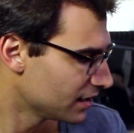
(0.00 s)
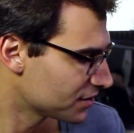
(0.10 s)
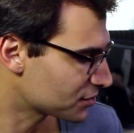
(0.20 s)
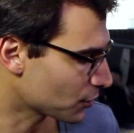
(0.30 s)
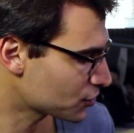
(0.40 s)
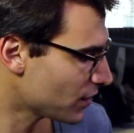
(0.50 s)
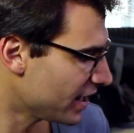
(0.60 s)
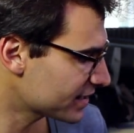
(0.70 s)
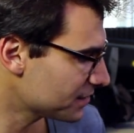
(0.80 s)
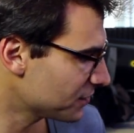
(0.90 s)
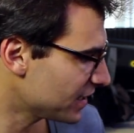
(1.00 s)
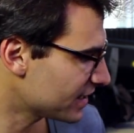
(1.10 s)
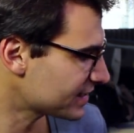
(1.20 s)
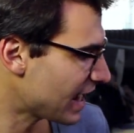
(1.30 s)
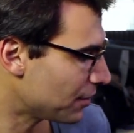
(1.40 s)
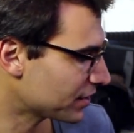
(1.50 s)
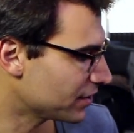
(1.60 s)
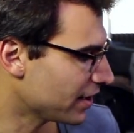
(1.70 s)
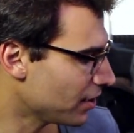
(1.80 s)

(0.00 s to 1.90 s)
So we're trying some things out here.